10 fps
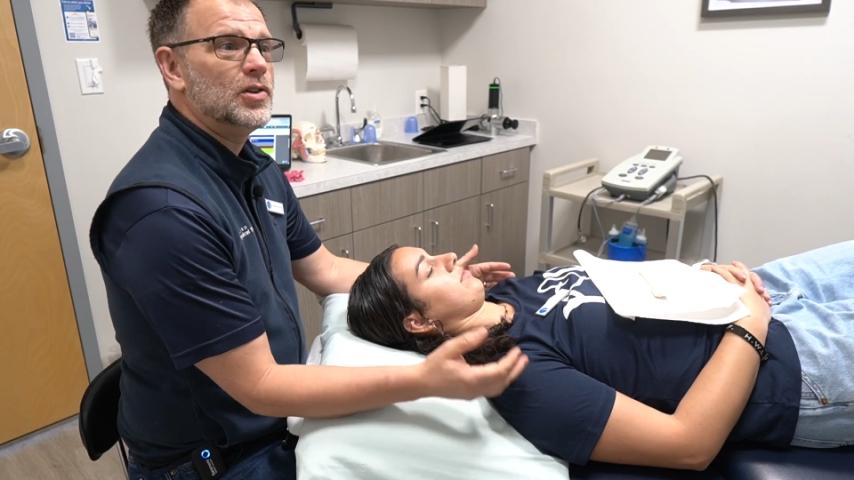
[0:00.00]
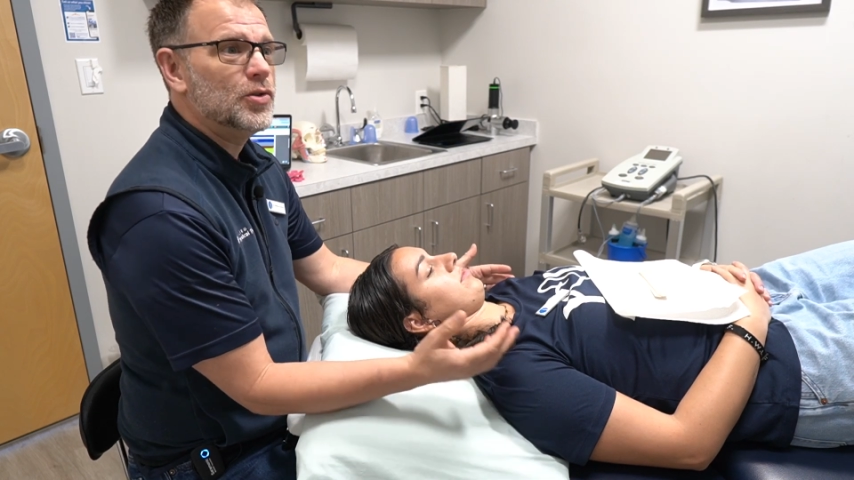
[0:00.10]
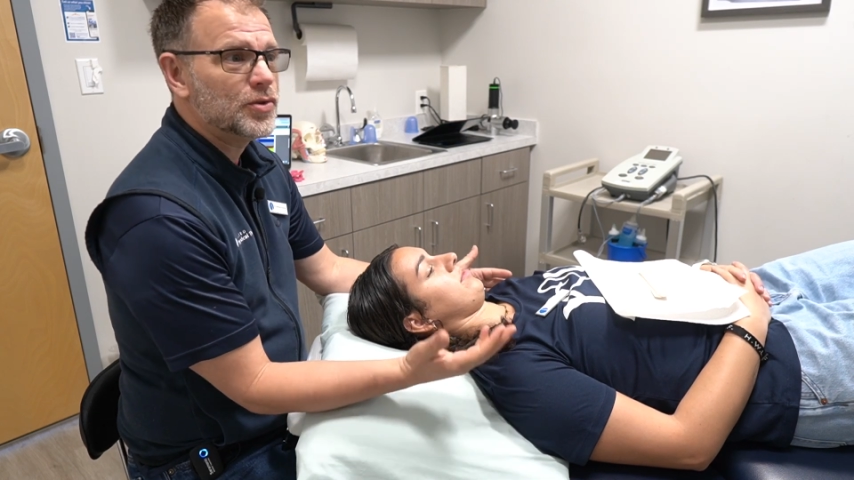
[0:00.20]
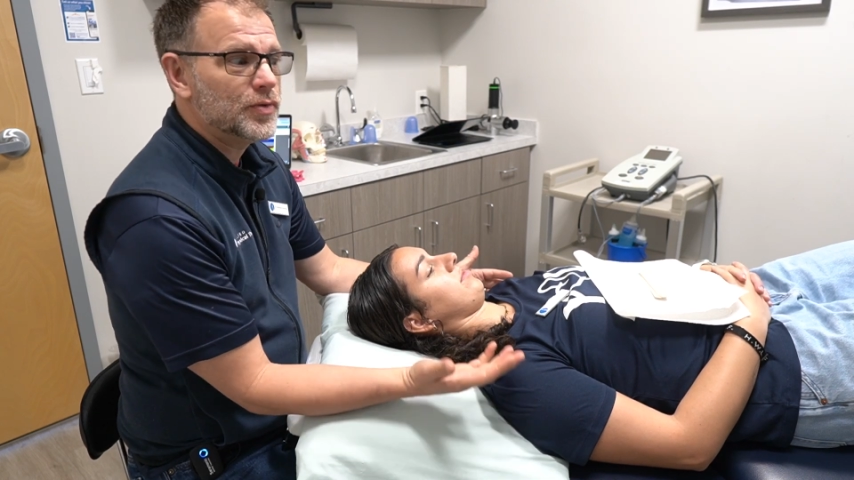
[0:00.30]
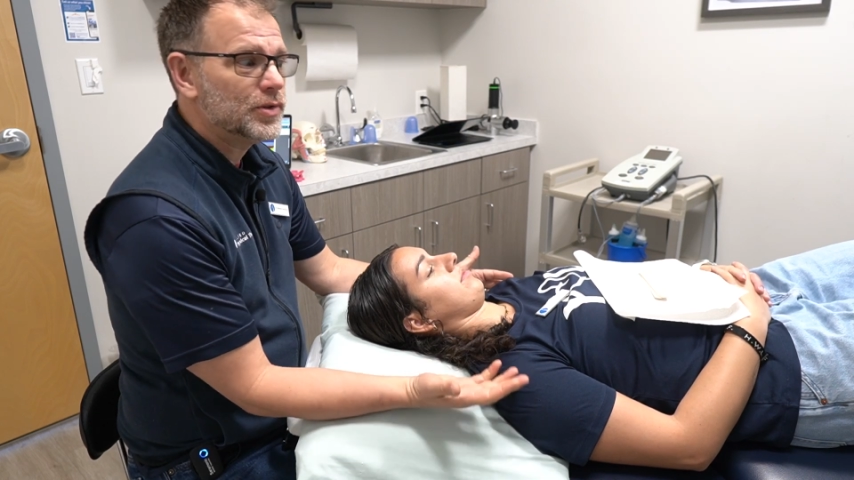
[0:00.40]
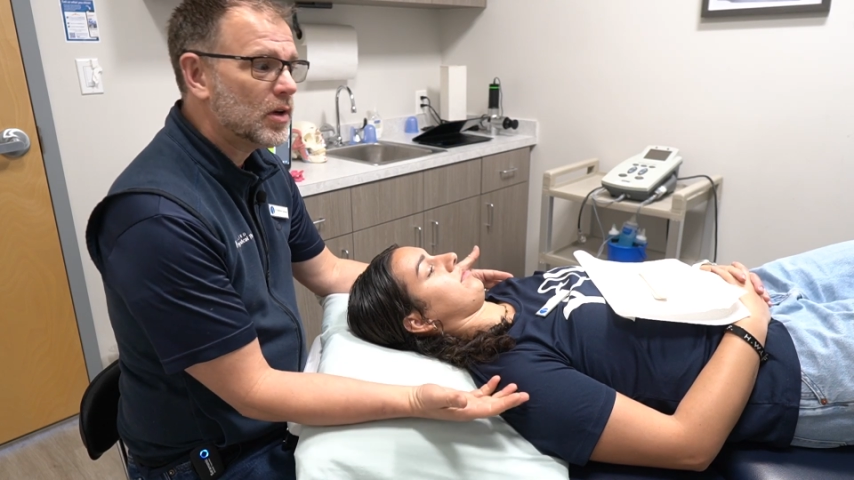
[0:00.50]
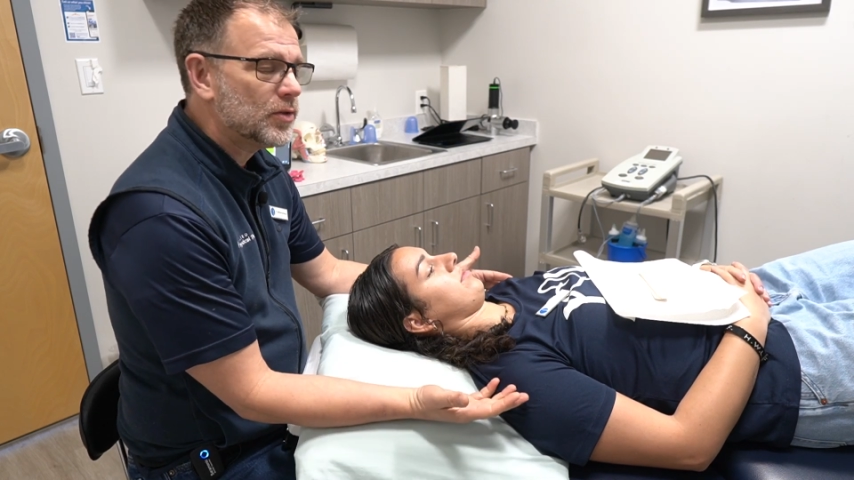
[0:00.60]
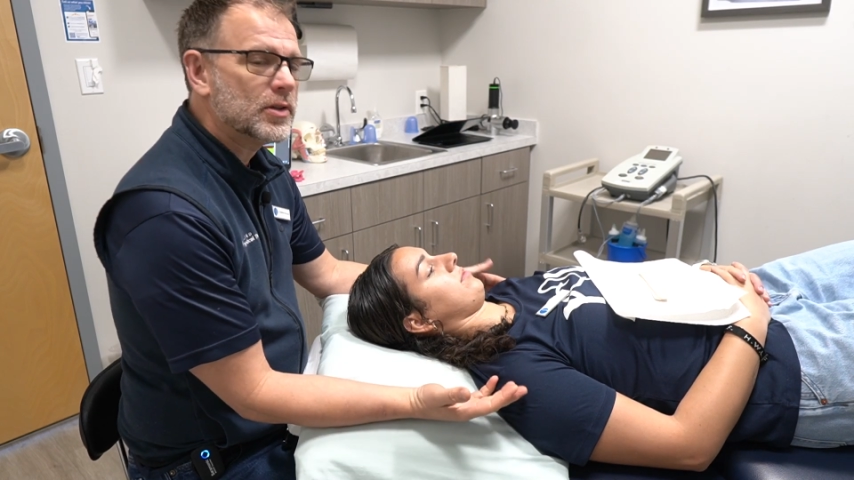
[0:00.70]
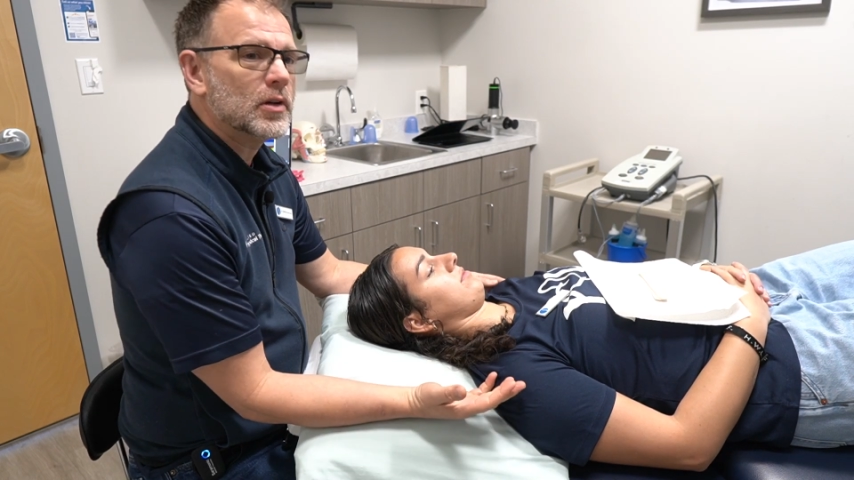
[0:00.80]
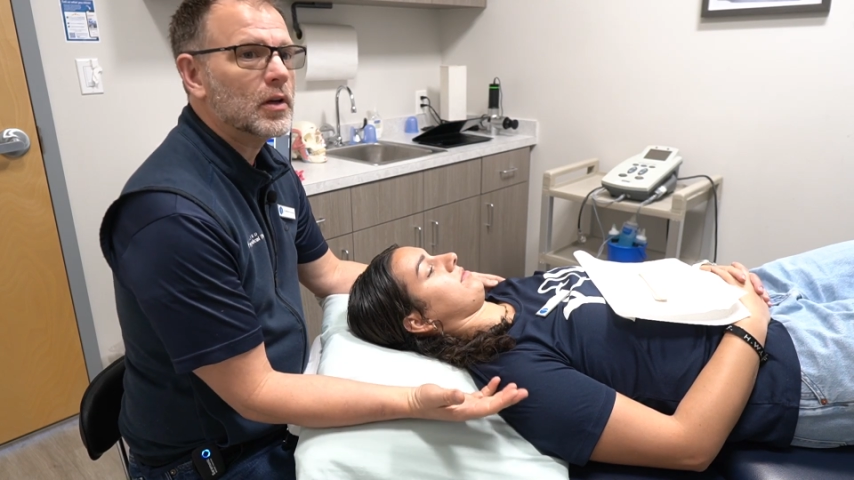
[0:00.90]
Usually
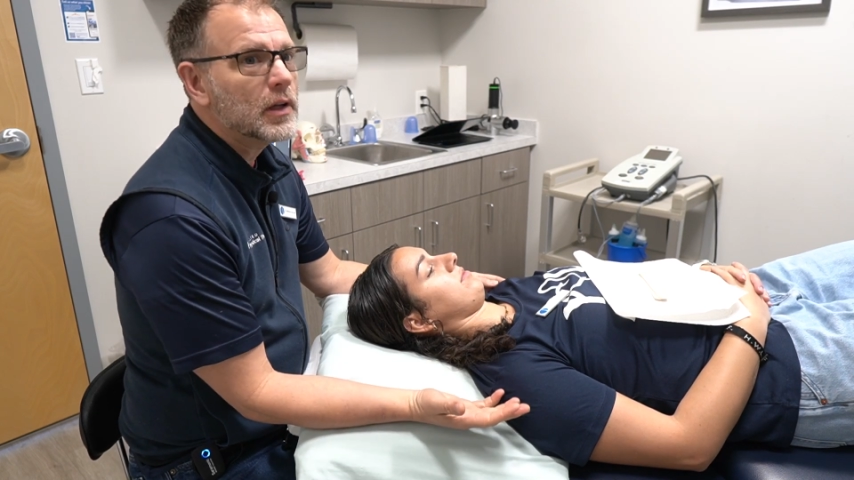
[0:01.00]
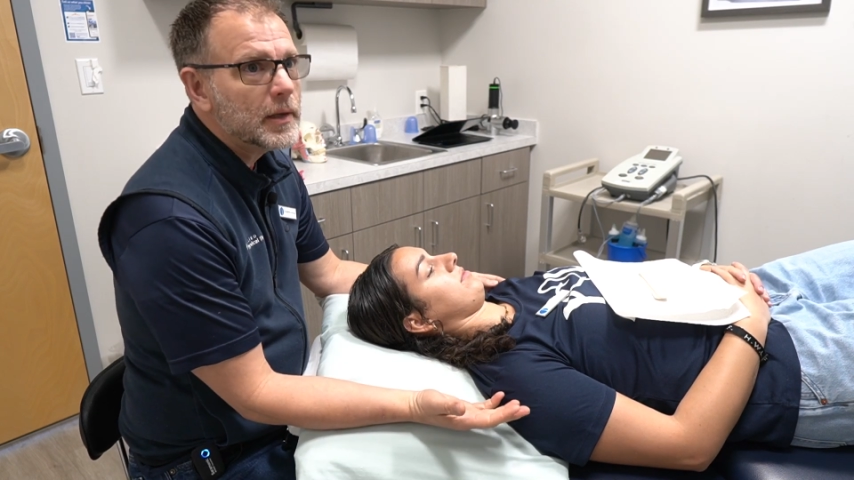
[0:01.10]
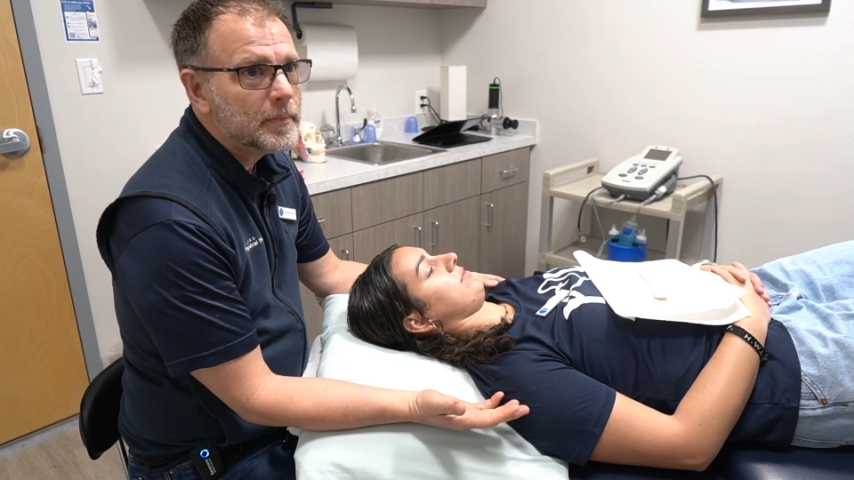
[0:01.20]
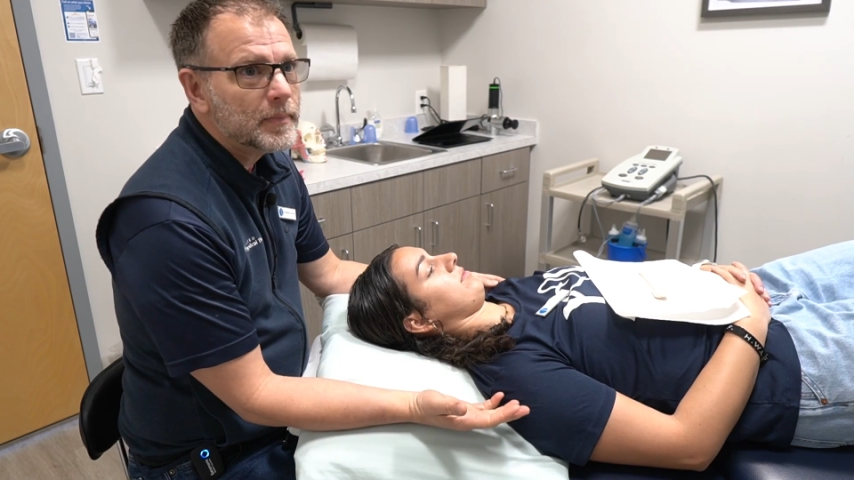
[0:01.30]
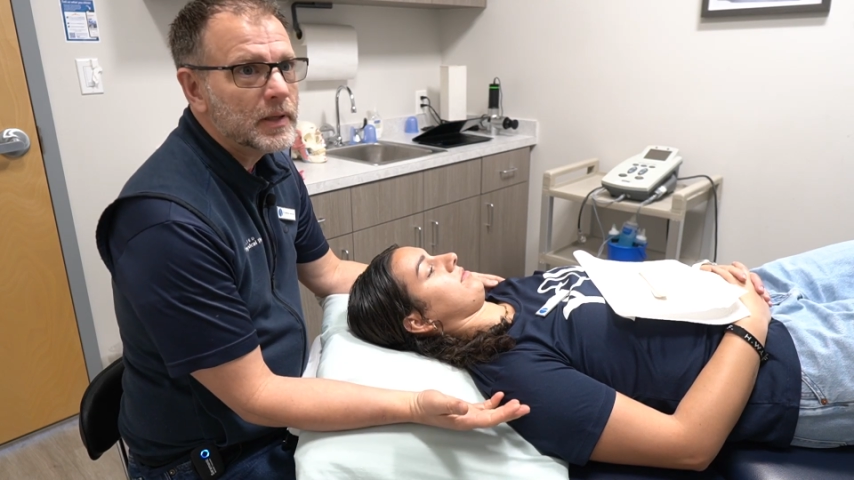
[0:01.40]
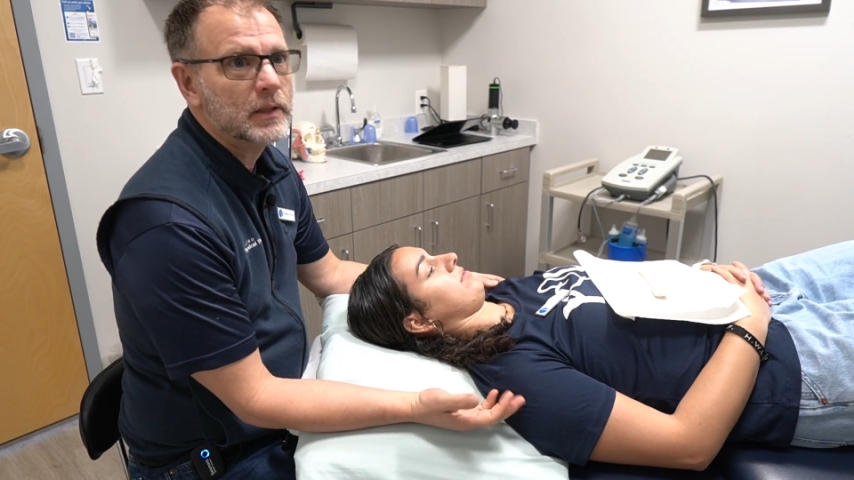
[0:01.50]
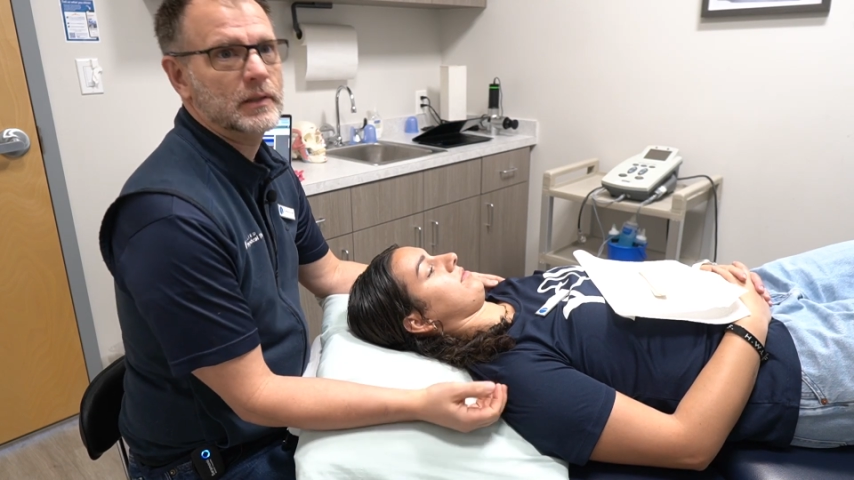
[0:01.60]
results in a limp.